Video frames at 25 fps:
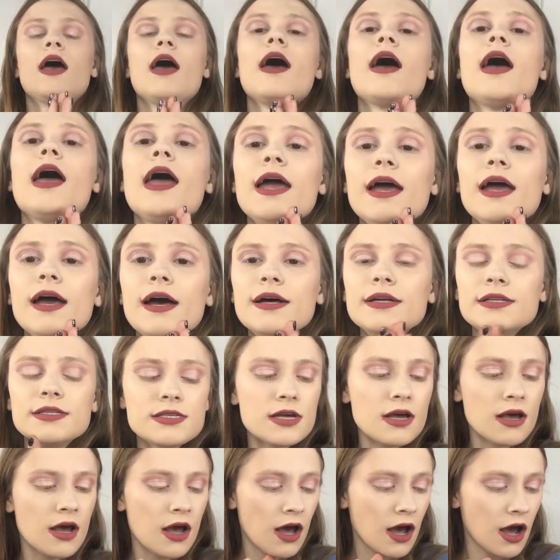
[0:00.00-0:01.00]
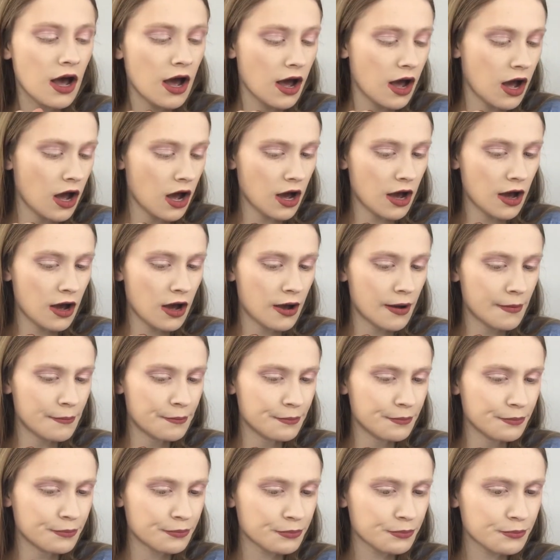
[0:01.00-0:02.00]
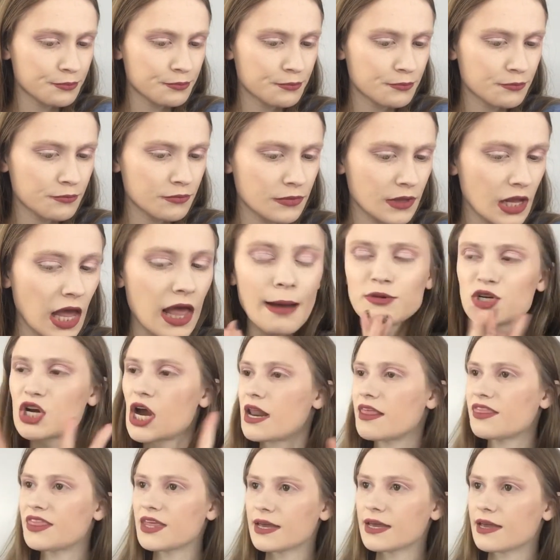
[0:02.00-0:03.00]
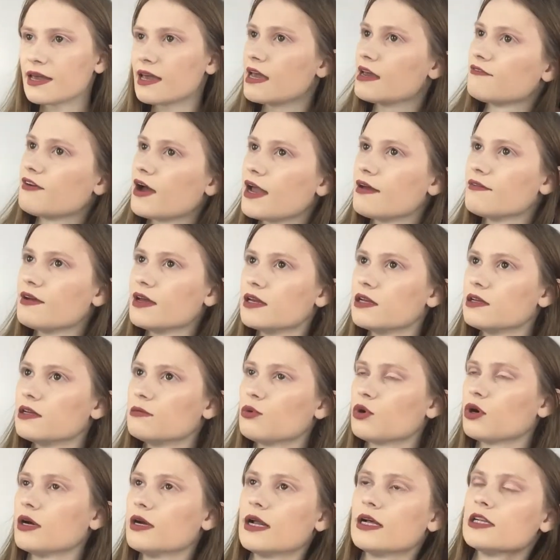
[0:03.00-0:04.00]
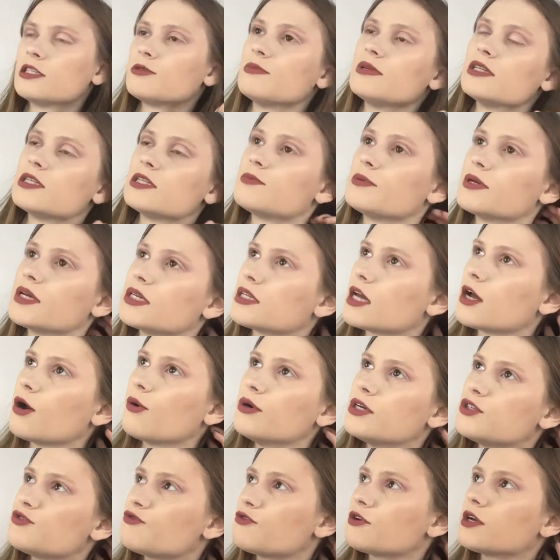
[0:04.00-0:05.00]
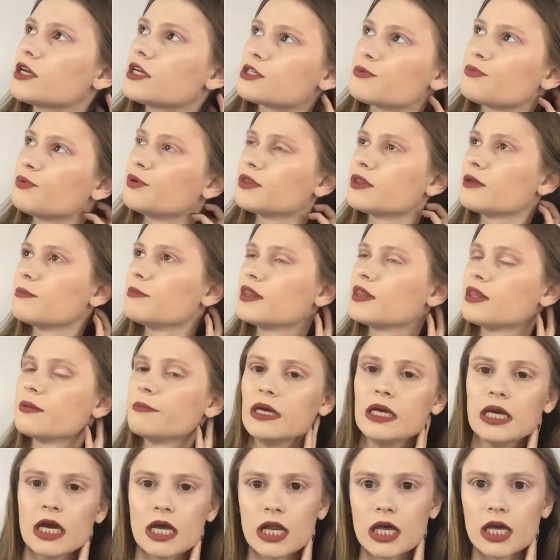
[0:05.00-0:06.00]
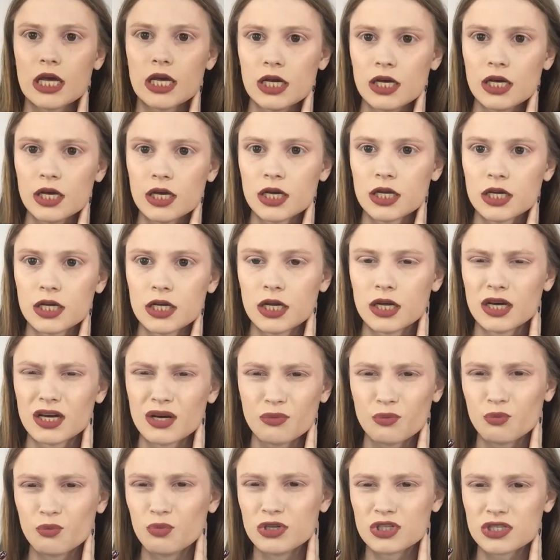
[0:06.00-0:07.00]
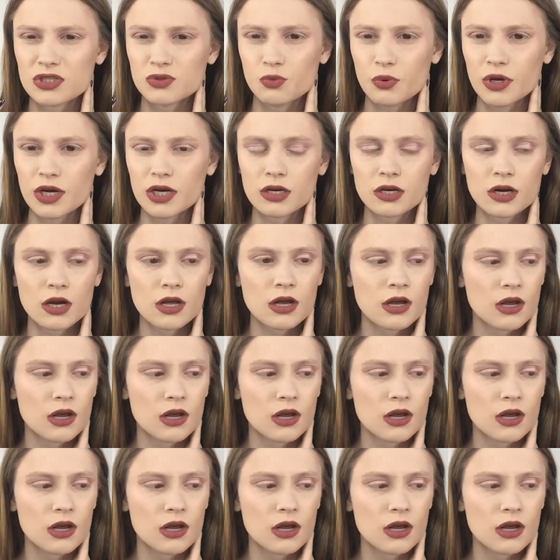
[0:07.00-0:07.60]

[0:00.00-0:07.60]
And I'm trying to think if I have any more announcements, because I always forget to put them in the beginning, which is weird.